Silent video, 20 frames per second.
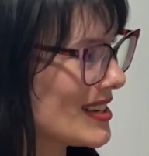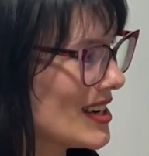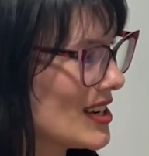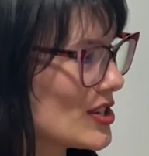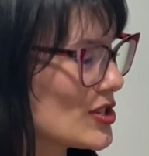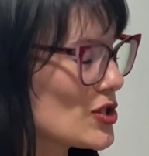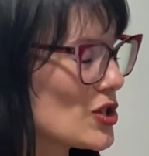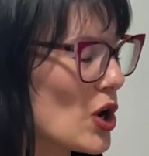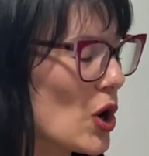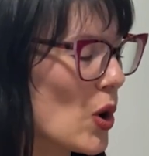
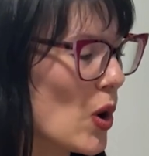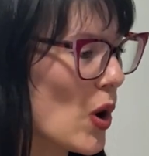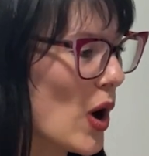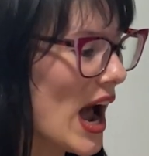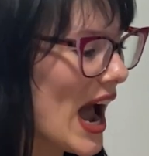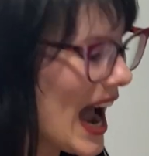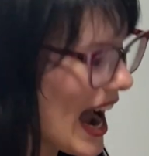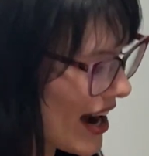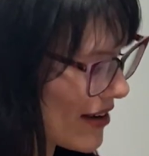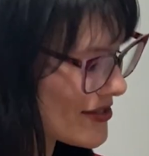So
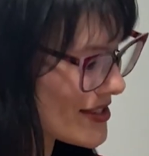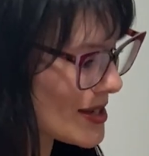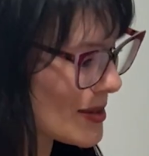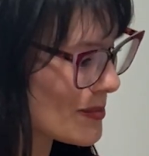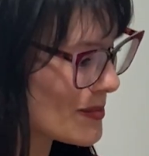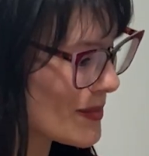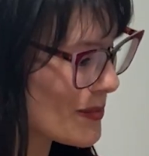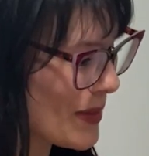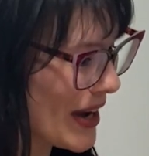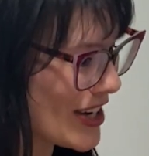have
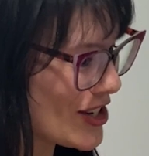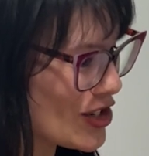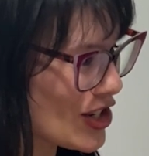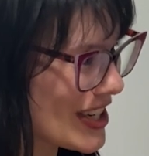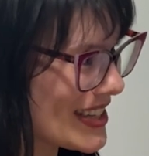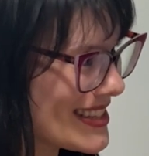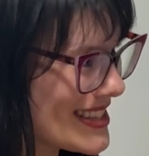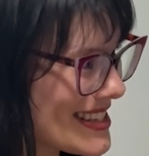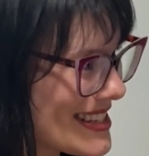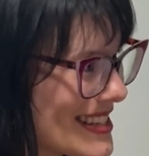some
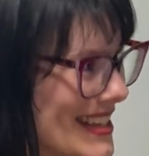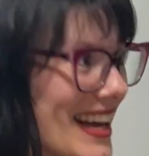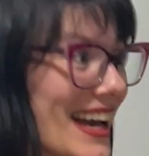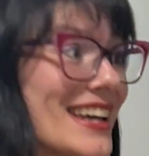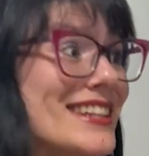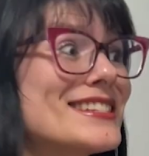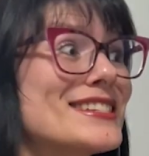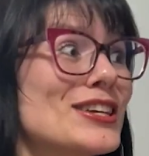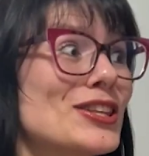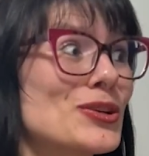patience
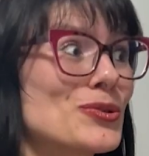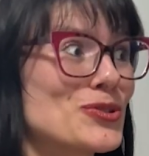and see the